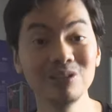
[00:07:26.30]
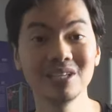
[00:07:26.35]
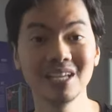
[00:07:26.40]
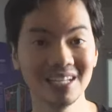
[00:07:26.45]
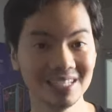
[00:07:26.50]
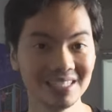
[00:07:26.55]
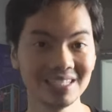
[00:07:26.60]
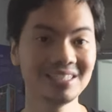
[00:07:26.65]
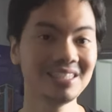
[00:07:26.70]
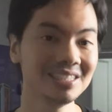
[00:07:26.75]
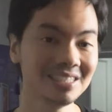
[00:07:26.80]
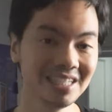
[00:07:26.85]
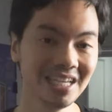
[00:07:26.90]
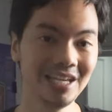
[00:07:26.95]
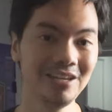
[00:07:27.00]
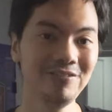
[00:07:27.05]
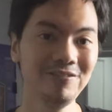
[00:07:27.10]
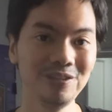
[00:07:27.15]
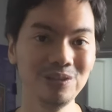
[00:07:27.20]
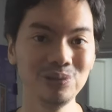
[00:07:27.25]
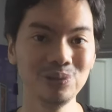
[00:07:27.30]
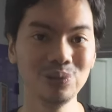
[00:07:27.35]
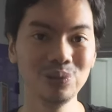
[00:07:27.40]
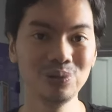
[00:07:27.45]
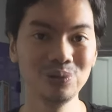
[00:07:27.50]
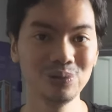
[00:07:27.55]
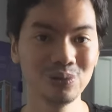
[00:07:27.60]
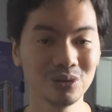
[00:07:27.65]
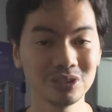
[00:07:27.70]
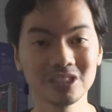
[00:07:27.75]
yun yan, to save
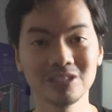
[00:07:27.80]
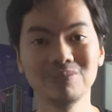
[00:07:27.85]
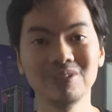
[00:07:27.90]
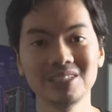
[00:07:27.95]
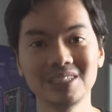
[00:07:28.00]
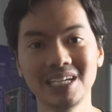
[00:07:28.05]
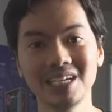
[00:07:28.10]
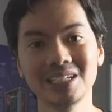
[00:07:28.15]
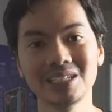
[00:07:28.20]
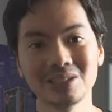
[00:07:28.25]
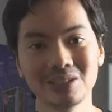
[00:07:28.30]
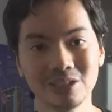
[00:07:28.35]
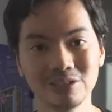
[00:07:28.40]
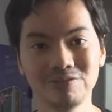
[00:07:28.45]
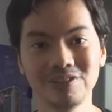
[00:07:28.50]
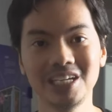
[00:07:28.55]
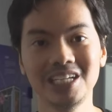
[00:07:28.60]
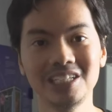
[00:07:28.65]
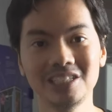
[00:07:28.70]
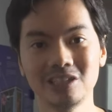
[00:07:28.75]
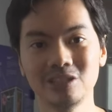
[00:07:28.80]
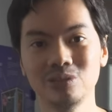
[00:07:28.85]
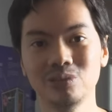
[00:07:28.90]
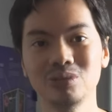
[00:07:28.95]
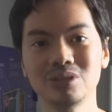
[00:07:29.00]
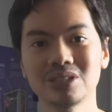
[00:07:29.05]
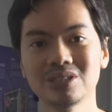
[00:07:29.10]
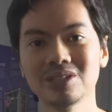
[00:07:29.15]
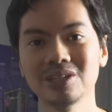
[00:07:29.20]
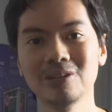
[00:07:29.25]
yung customization of each
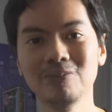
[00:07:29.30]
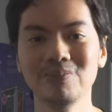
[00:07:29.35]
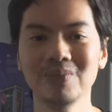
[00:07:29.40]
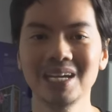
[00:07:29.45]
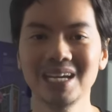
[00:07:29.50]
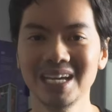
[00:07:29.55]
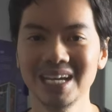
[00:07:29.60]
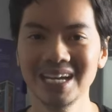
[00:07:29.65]
user.